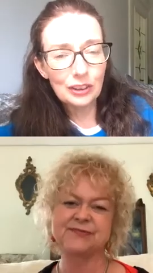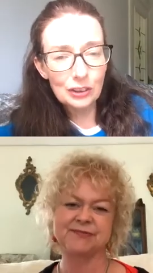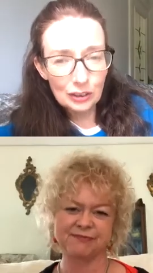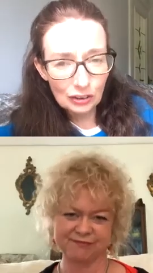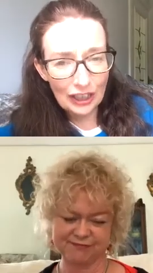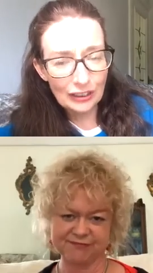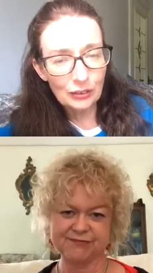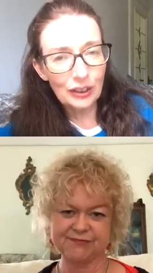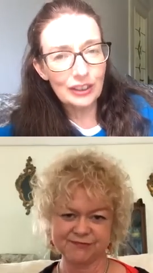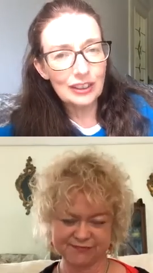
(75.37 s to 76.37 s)
Speaker 1: transfer
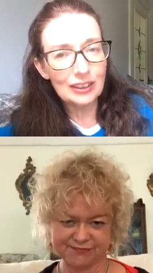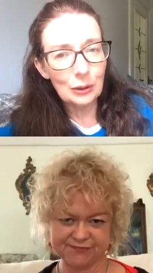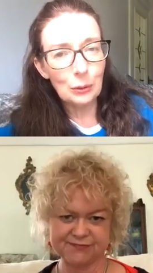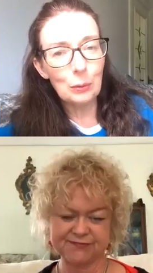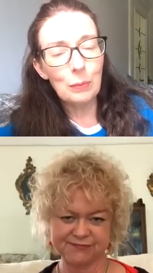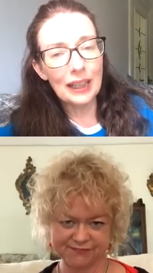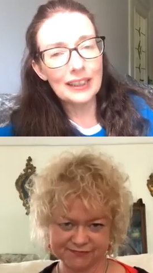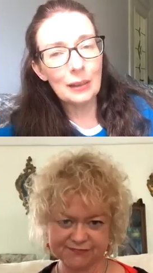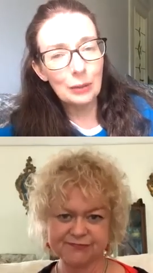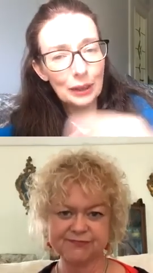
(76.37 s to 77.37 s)
to Zoom, and then
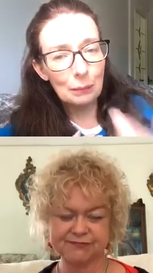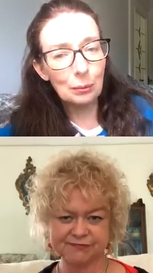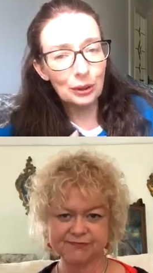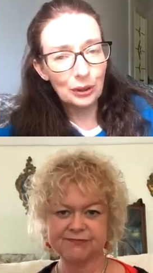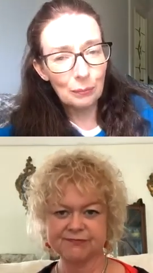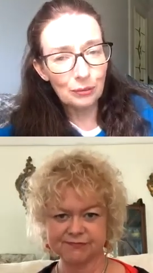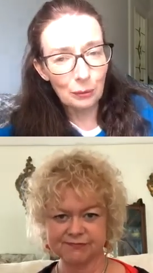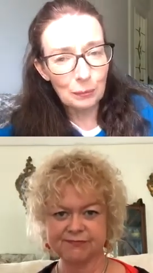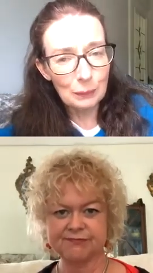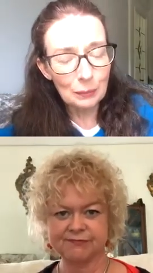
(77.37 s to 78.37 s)
we can put it up for
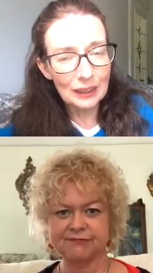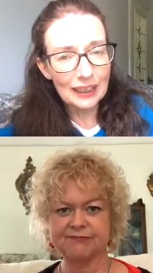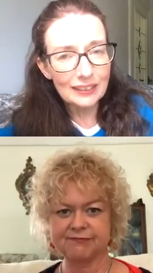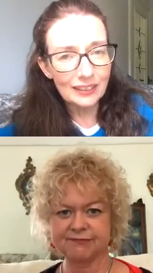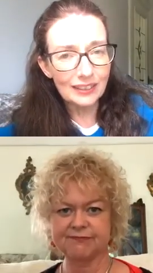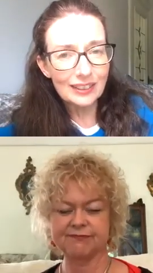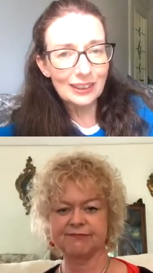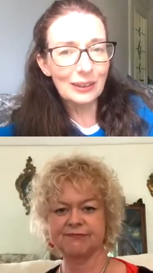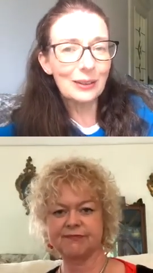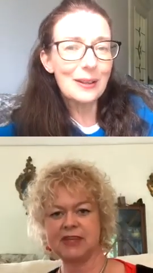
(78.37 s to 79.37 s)
people later.
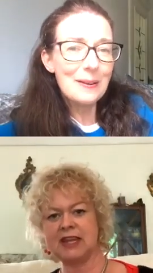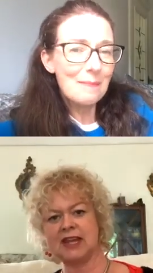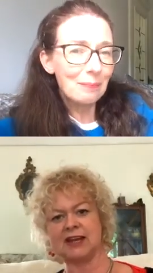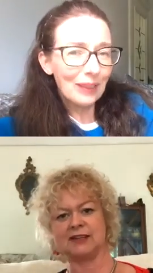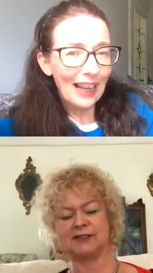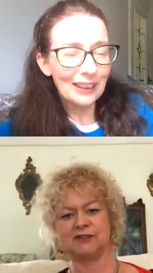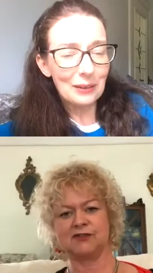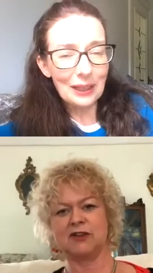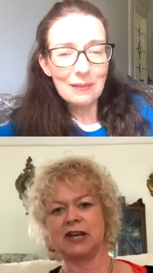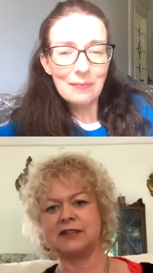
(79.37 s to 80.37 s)
So, yeah.
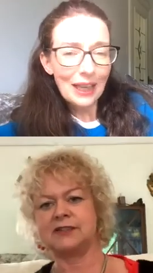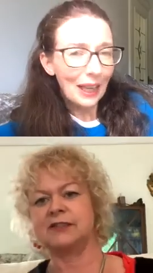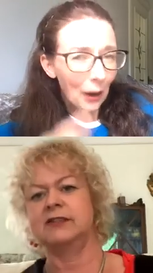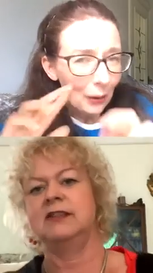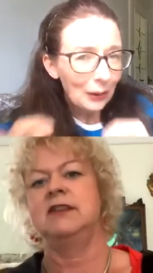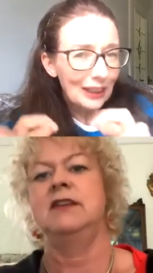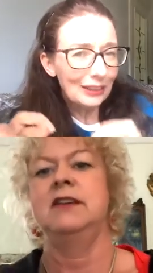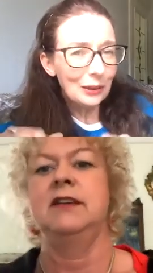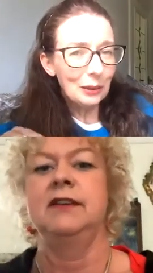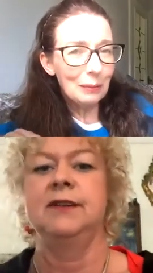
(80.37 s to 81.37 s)
anyway, oh, it's going
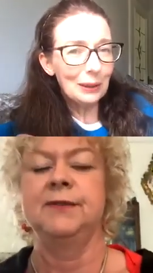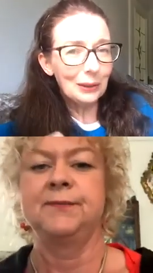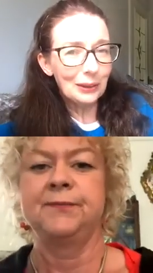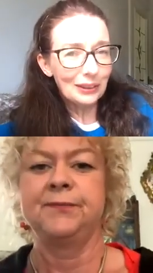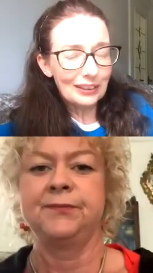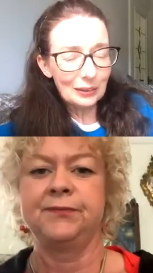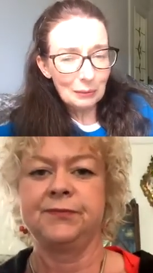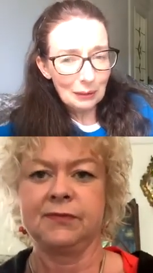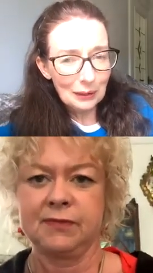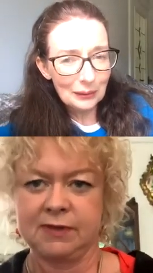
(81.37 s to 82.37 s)
to be good. It's going to be
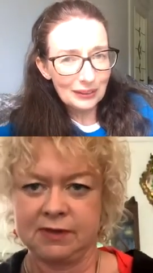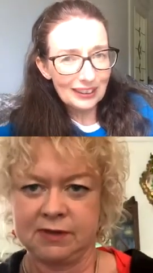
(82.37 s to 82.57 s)
good.